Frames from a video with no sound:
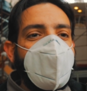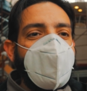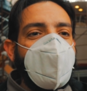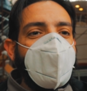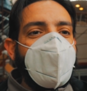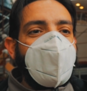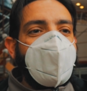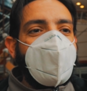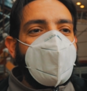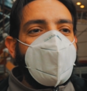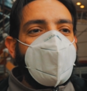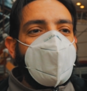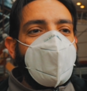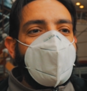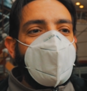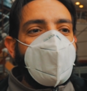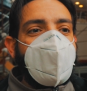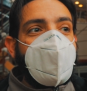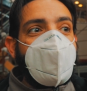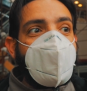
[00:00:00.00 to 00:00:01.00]
uh,
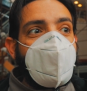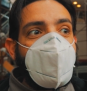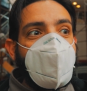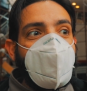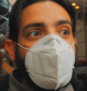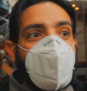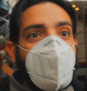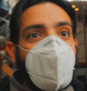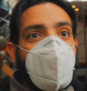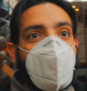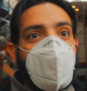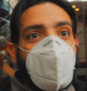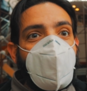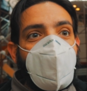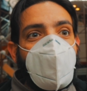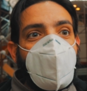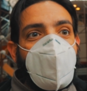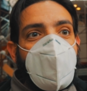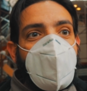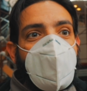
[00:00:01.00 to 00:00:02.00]
it's
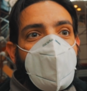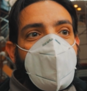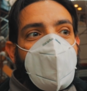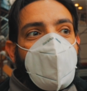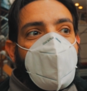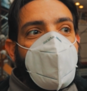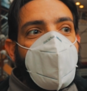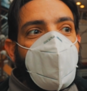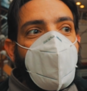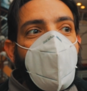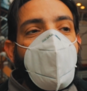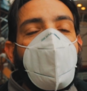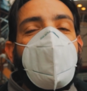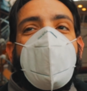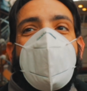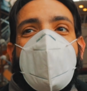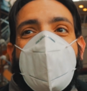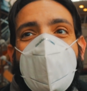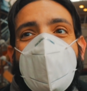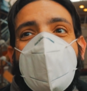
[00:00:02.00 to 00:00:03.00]
too
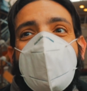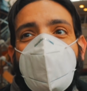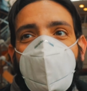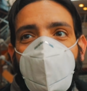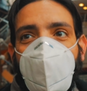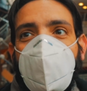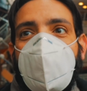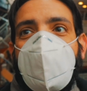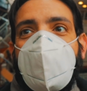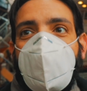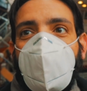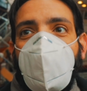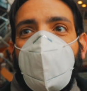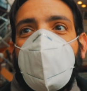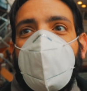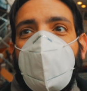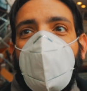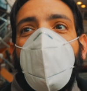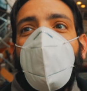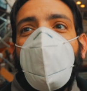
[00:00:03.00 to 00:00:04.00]
complicated with
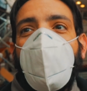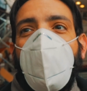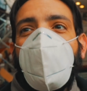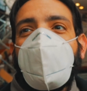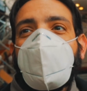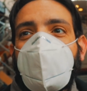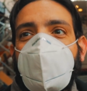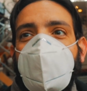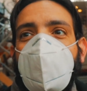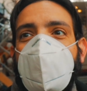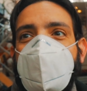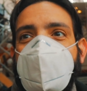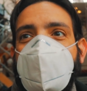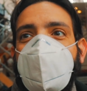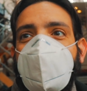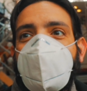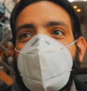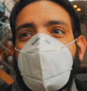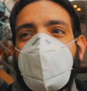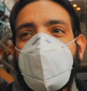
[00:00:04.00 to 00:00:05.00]
we don't know
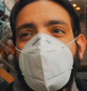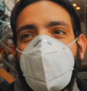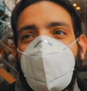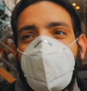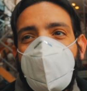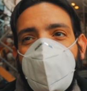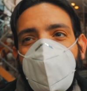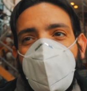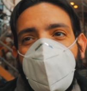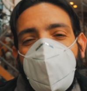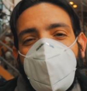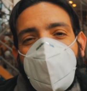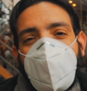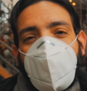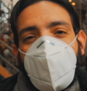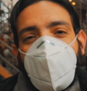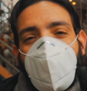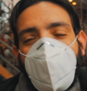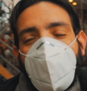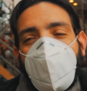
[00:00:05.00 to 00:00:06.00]
thruster to
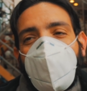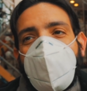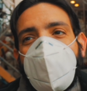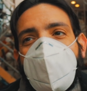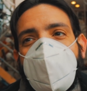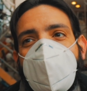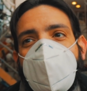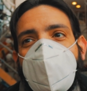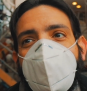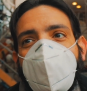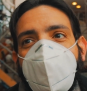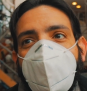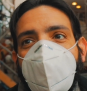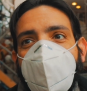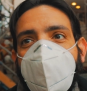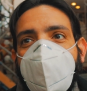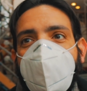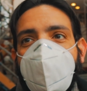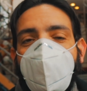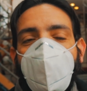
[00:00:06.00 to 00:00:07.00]
go near
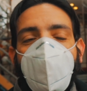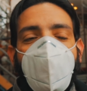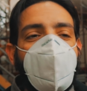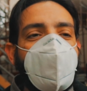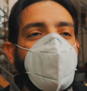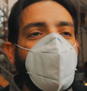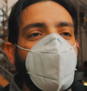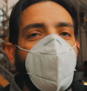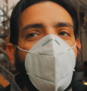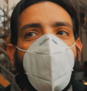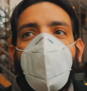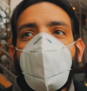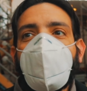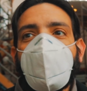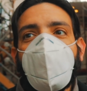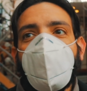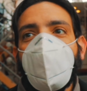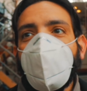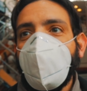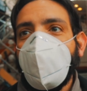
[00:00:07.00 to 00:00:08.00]
or the
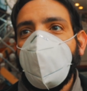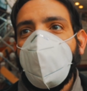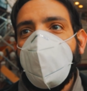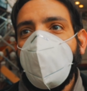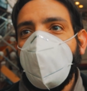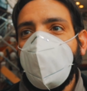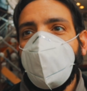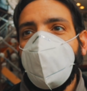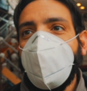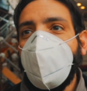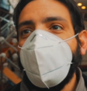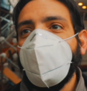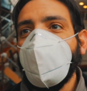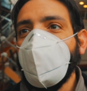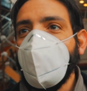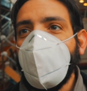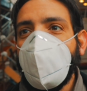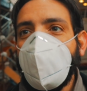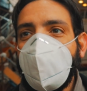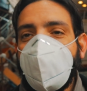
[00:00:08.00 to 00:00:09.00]
boat or yeah.
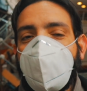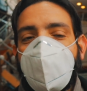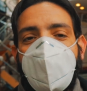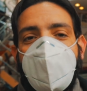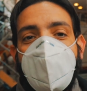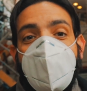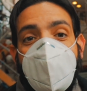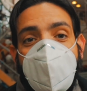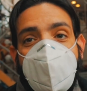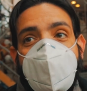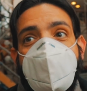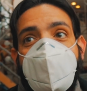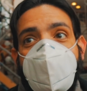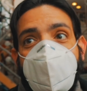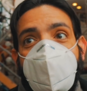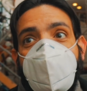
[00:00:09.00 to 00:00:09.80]
everywhere it's,